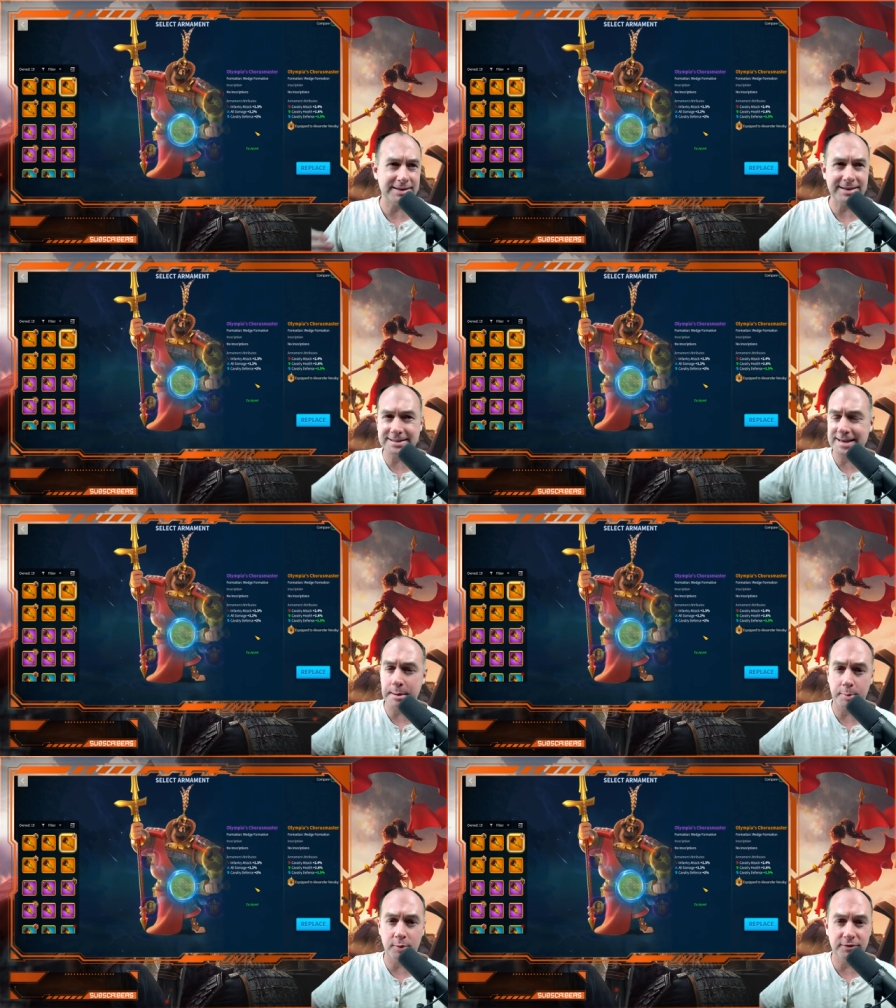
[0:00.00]
I think this
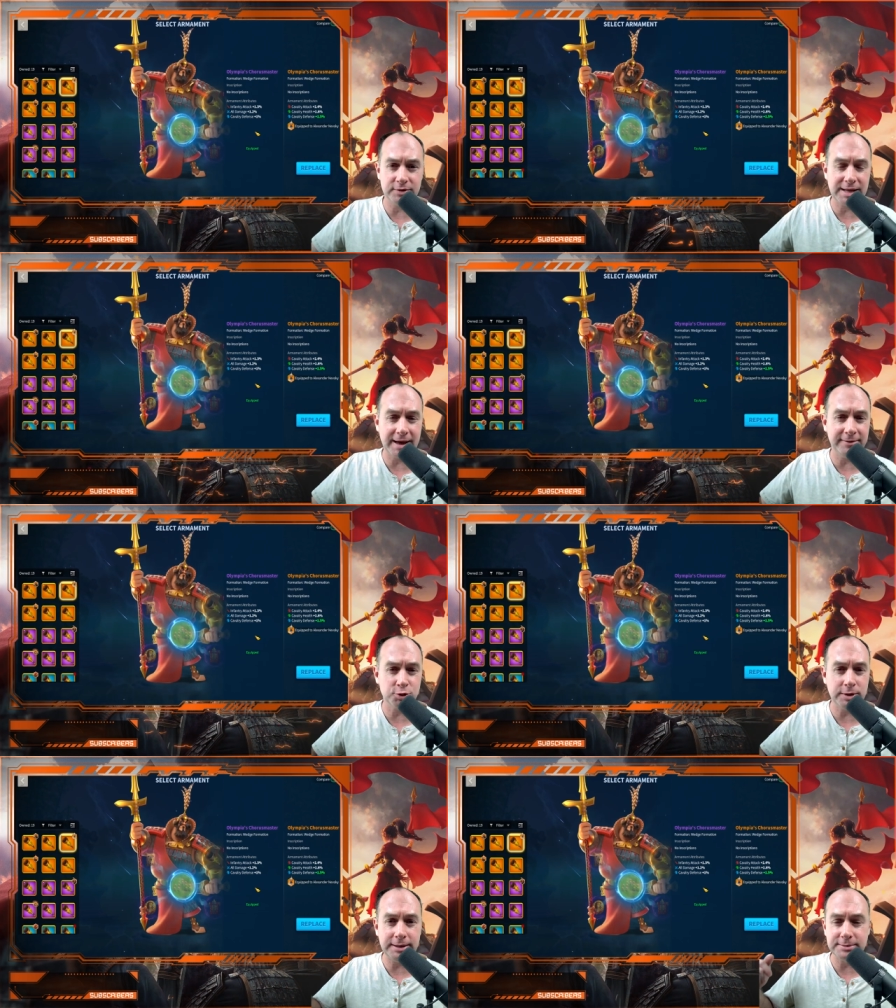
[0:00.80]
came up in one of his live
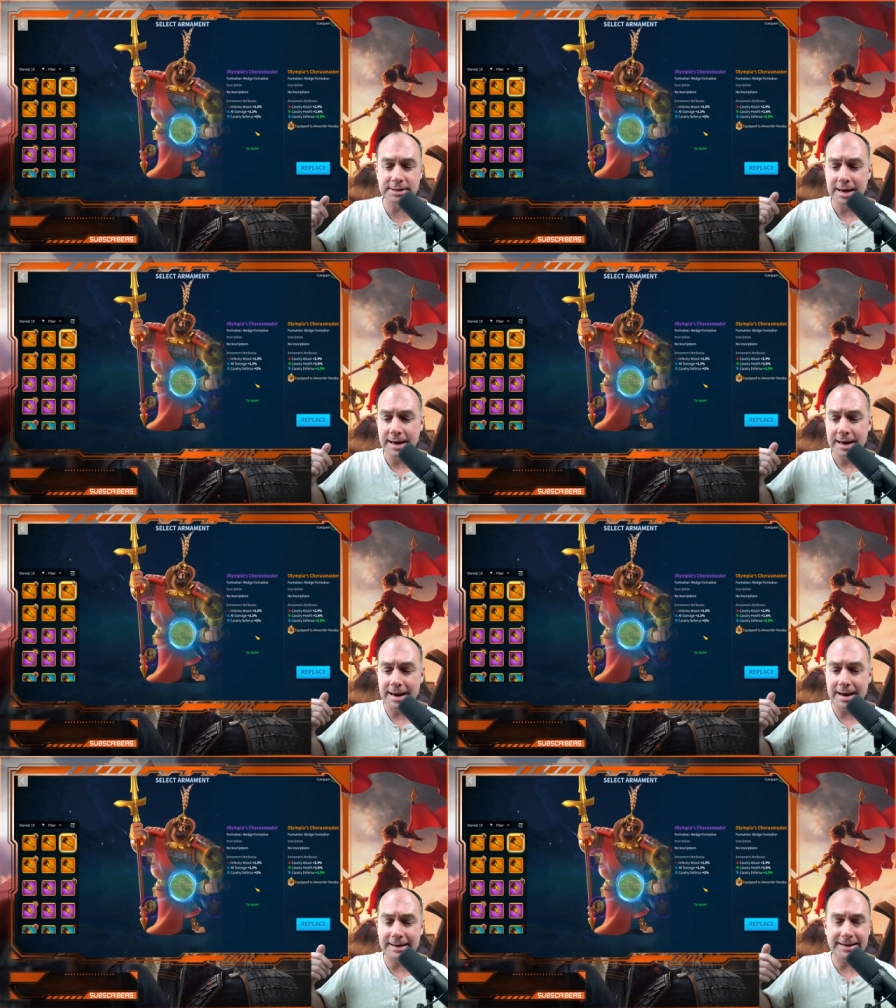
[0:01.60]
streams,
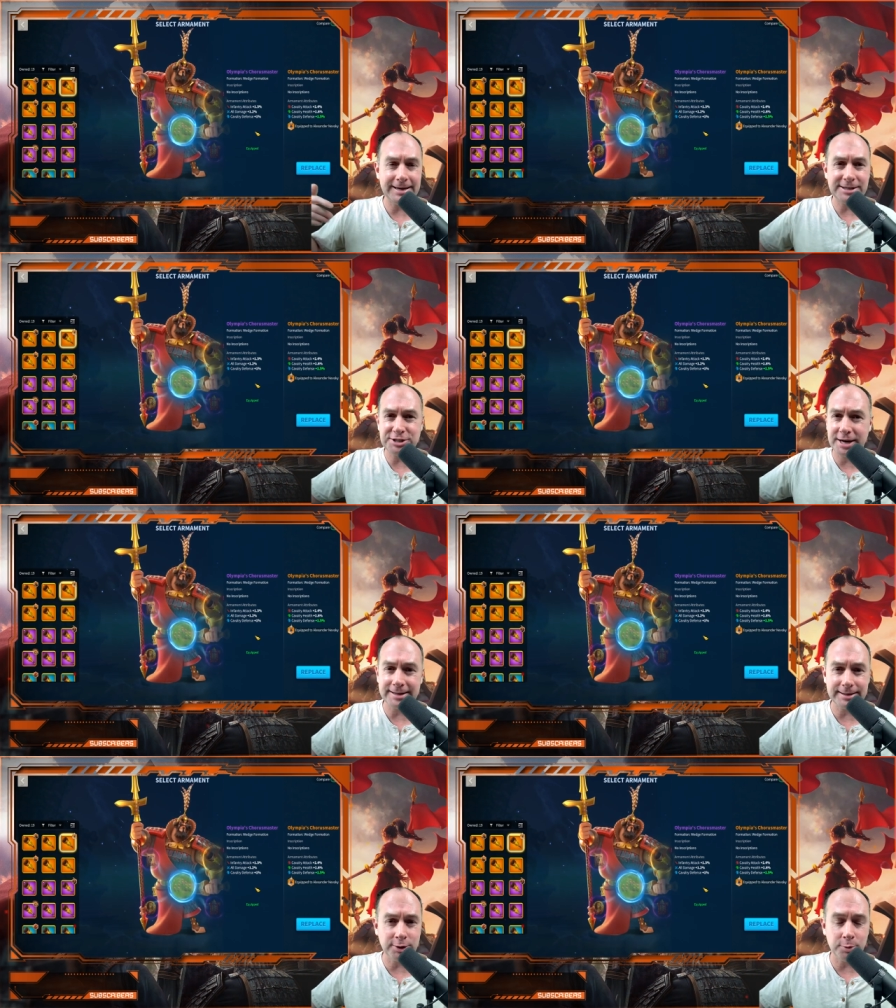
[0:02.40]
and he and I
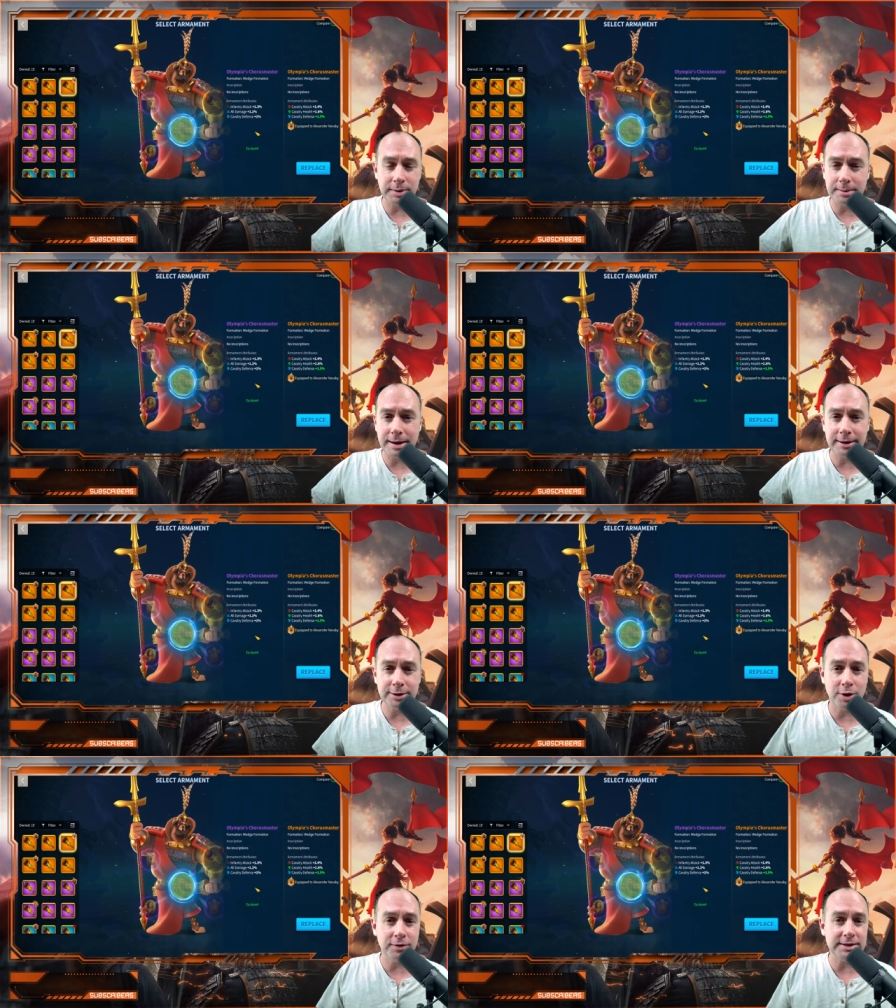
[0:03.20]
chatted a little bit about
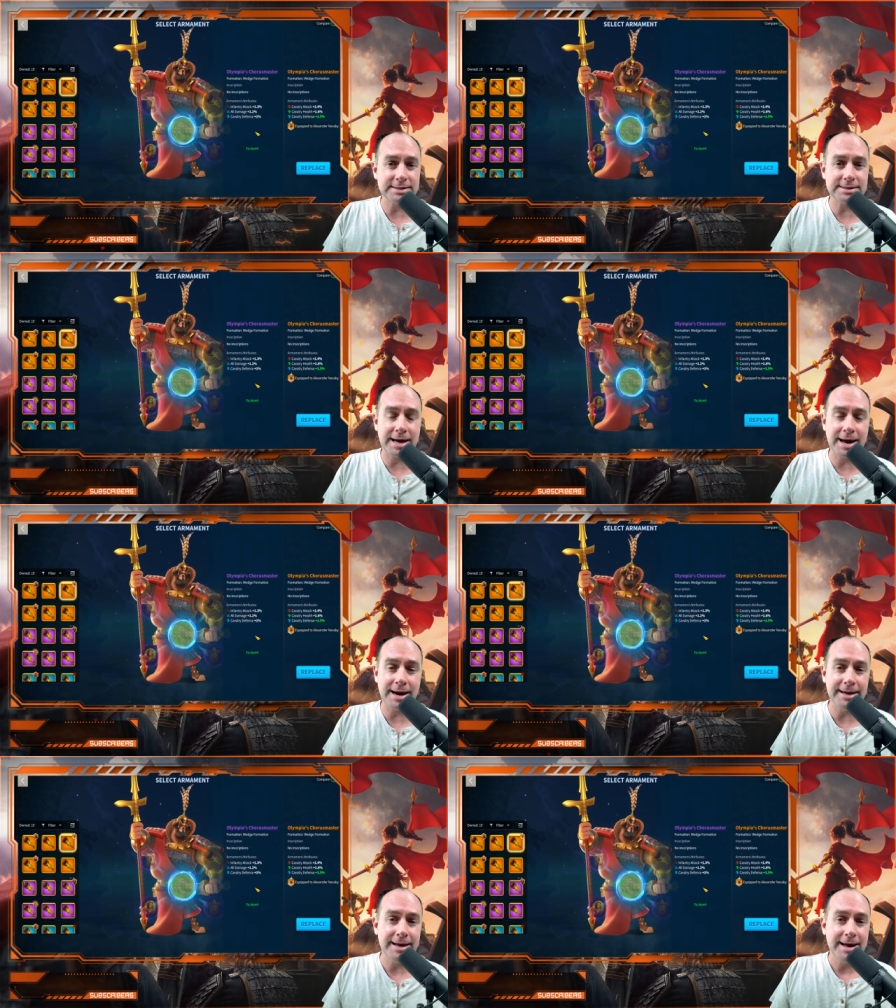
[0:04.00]
it on the
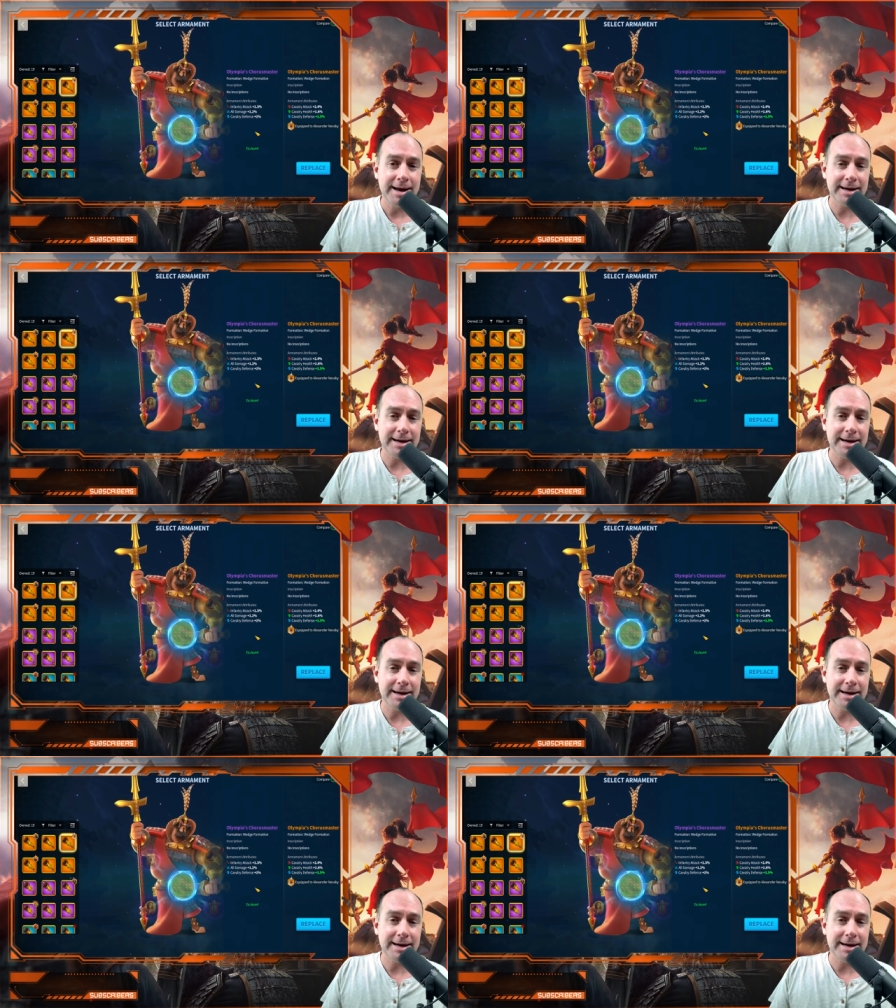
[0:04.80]
side.